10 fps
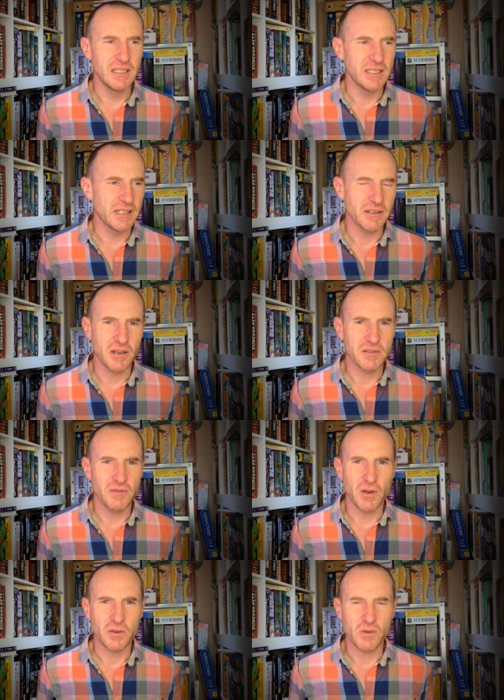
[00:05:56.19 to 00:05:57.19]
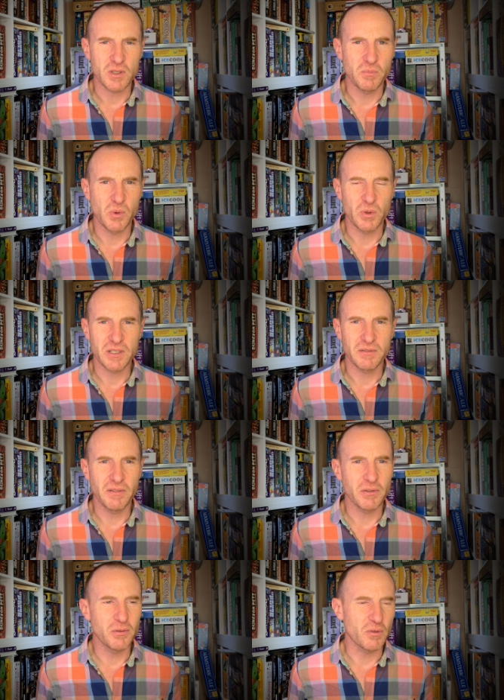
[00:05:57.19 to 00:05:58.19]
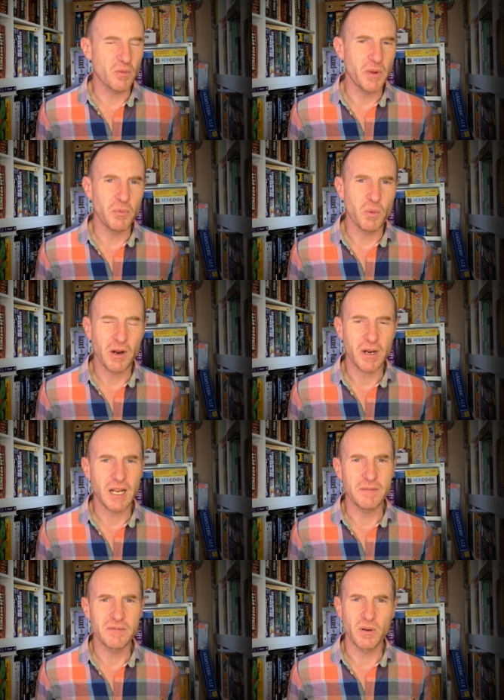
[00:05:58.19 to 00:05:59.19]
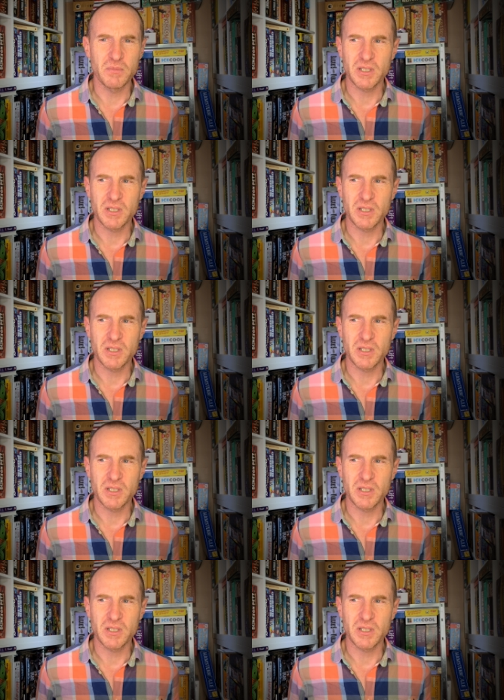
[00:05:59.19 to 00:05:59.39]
and it goes flying across the board, it's difficult to remember where it came from.